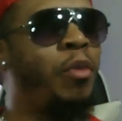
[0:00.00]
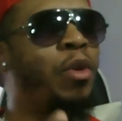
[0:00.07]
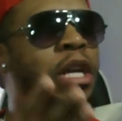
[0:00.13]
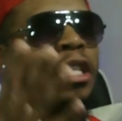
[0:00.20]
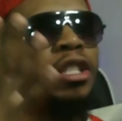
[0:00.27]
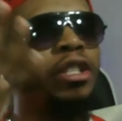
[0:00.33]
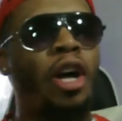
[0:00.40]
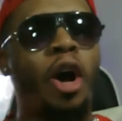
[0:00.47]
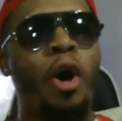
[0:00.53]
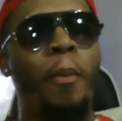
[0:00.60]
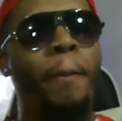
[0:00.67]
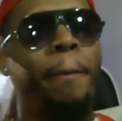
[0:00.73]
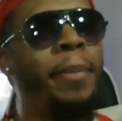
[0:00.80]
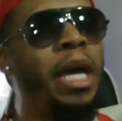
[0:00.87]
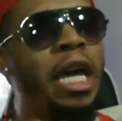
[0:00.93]
We saw
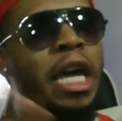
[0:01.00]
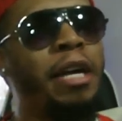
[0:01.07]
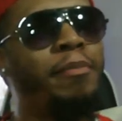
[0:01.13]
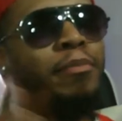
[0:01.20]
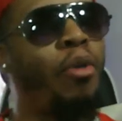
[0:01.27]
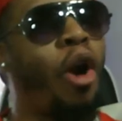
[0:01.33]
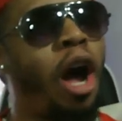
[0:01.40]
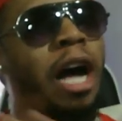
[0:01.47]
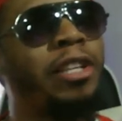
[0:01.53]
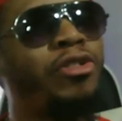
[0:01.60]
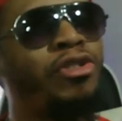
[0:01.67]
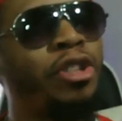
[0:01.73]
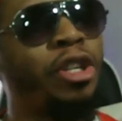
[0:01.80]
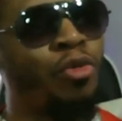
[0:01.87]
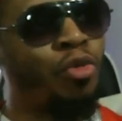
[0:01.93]
Big
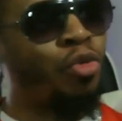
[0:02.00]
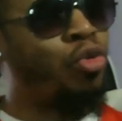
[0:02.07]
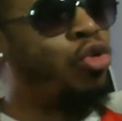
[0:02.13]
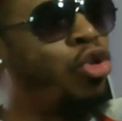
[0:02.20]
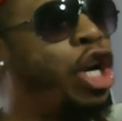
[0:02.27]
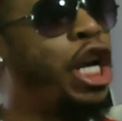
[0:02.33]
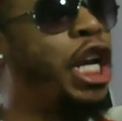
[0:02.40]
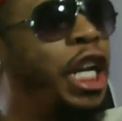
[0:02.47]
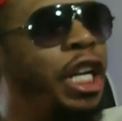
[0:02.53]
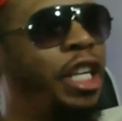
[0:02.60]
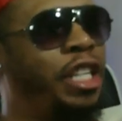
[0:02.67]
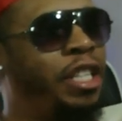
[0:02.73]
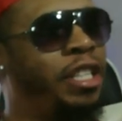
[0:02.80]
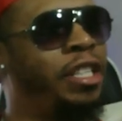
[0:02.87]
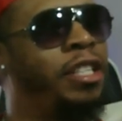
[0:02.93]
Bronson
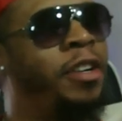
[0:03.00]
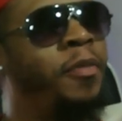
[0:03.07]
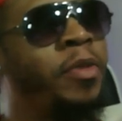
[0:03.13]
Reed,